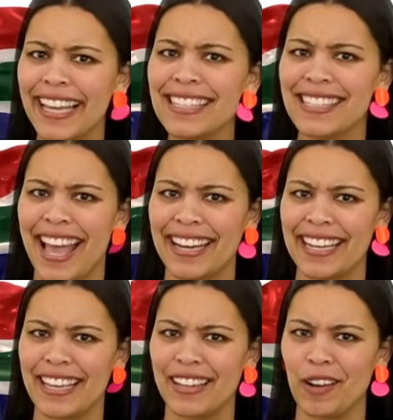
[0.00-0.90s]
is an
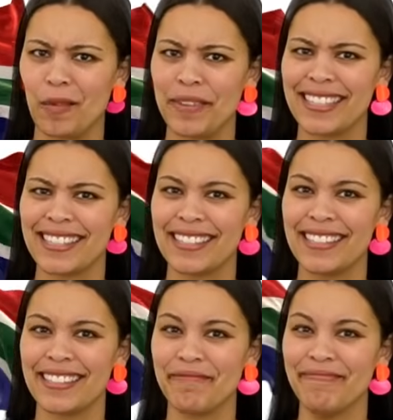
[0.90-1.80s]
economic
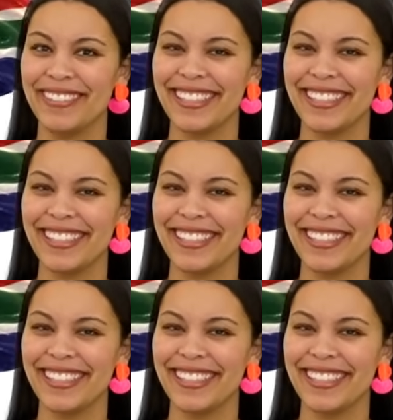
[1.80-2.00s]
system?